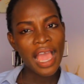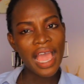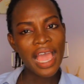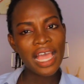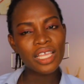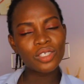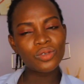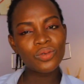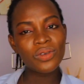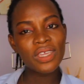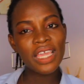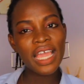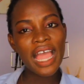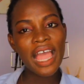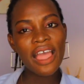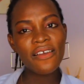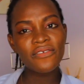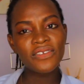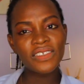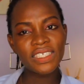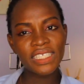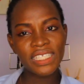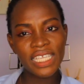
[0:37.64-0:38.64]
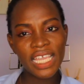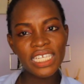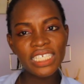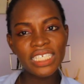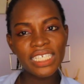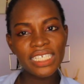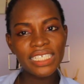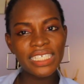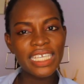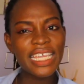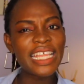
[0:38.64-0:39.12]
As we have
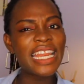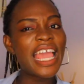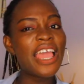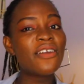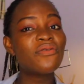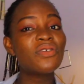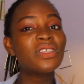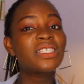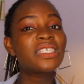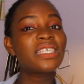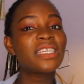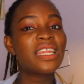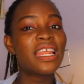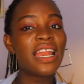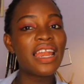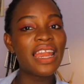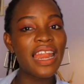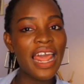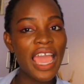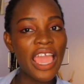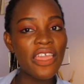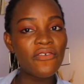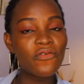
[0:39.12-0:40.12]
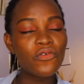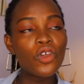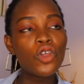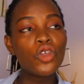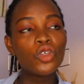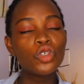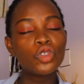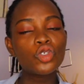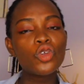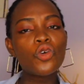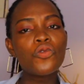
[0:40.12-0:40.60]
stages in everything in life,
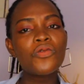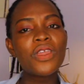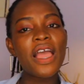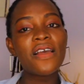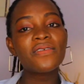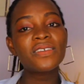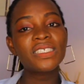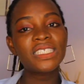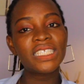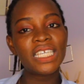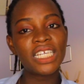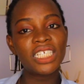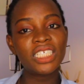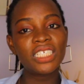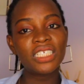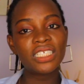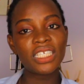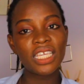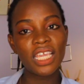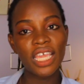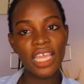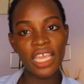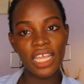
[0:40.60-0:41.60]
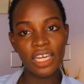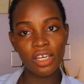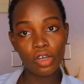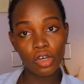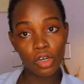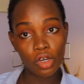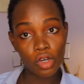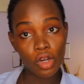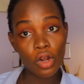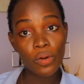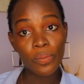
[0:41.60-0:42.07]
so we have stages in
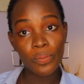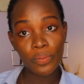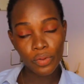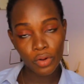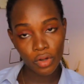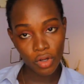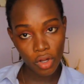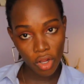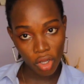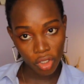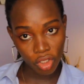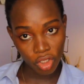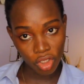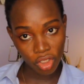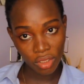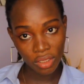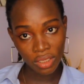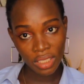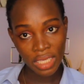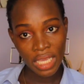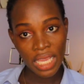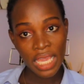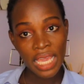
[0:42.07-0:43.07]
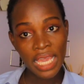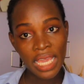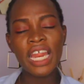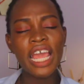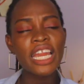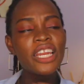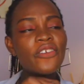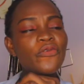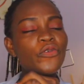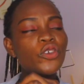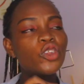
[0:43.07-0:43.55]
crop production.
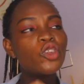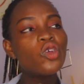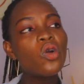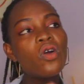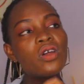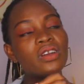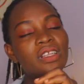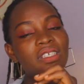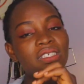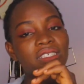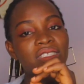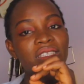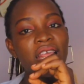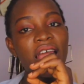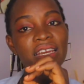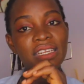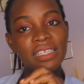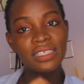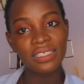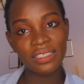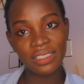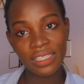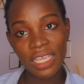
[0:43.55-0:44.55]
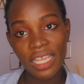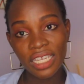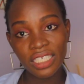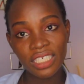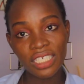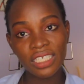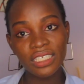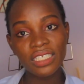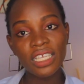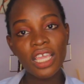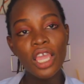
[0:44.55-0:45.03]
And if you don't understand the
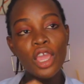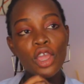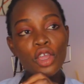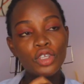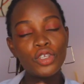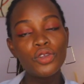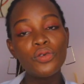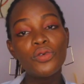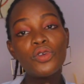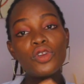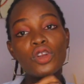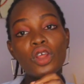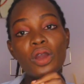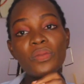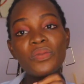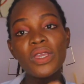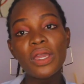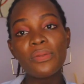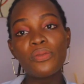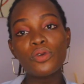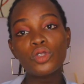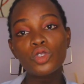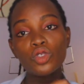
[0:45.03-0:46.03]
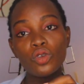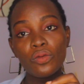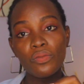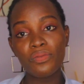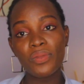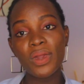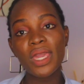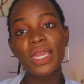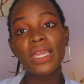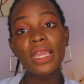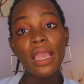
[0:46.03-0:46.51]
stages, you will not be able to
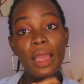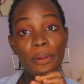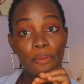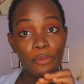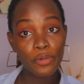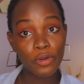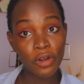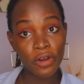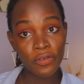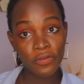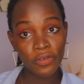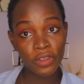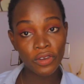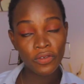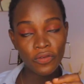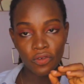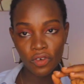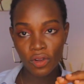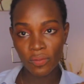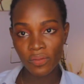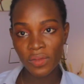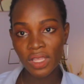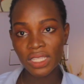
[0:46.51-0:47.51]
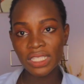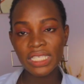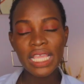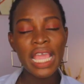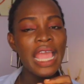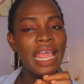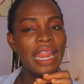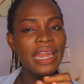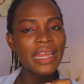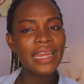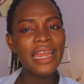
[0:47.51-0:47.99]
make profit from it.
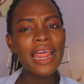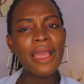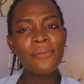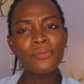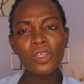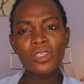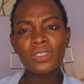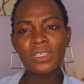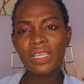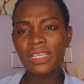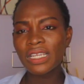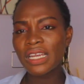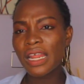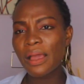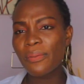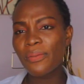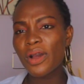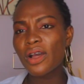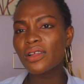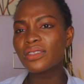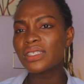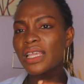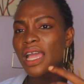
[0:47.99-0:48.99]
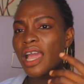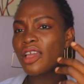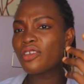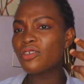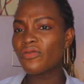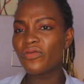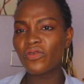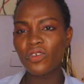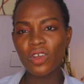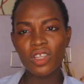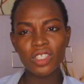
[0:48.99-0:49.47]
Now I'm not talking about how
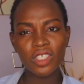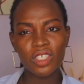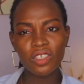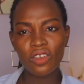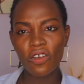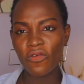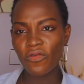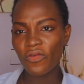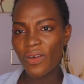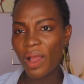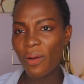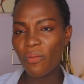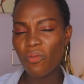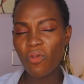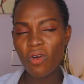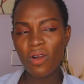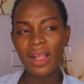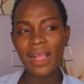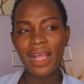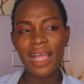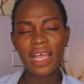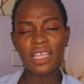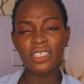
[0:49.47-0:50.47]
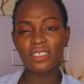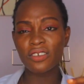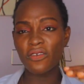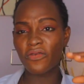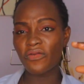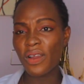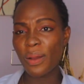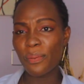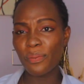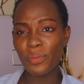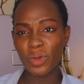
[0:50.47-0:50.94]
you've gotten your farm workers, your
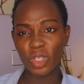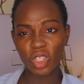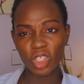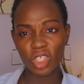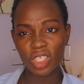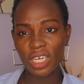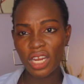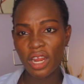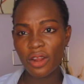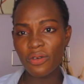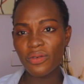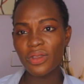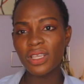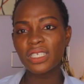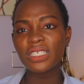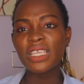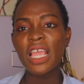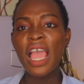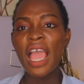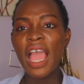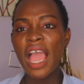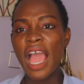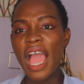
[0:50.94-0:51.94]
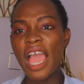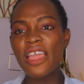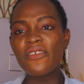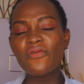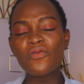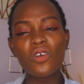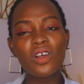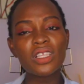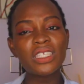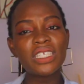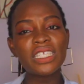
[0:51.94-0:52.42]
farm machineries, how
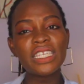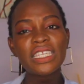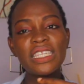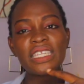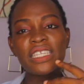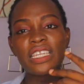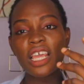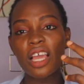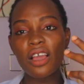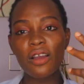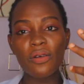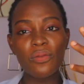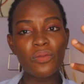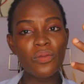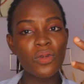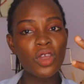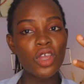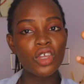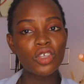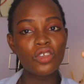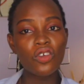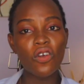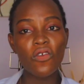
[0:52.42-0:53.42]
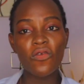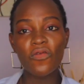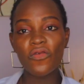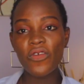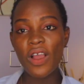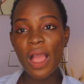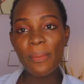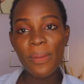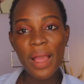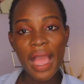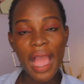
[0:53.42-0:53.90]
you've gotten your
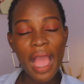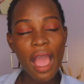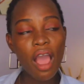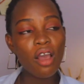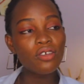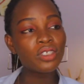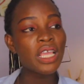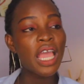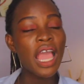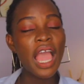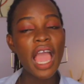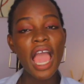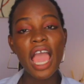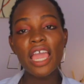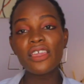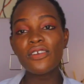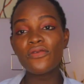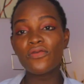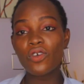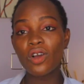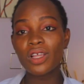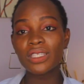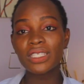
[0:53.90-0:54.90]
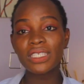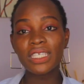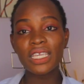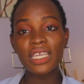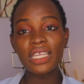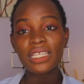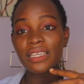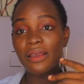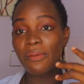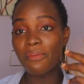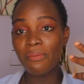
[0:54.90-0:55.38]
farmhouse, how you've
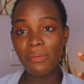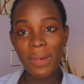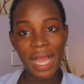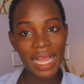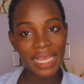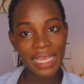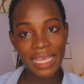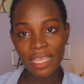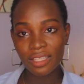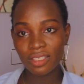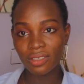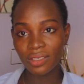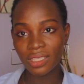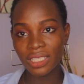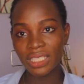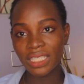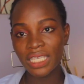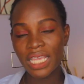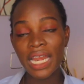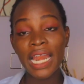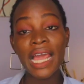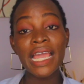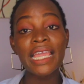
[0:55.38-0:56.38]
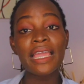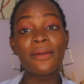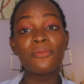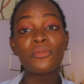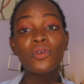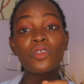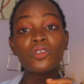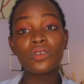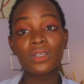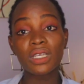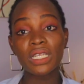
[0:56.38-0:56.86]
gotten the market to sell. I am
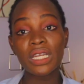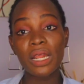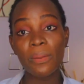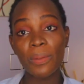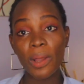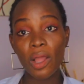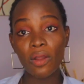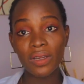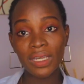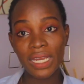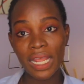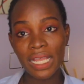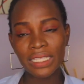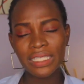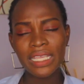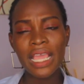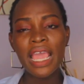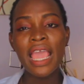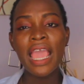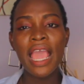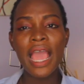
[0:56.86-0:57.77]
not talking about that.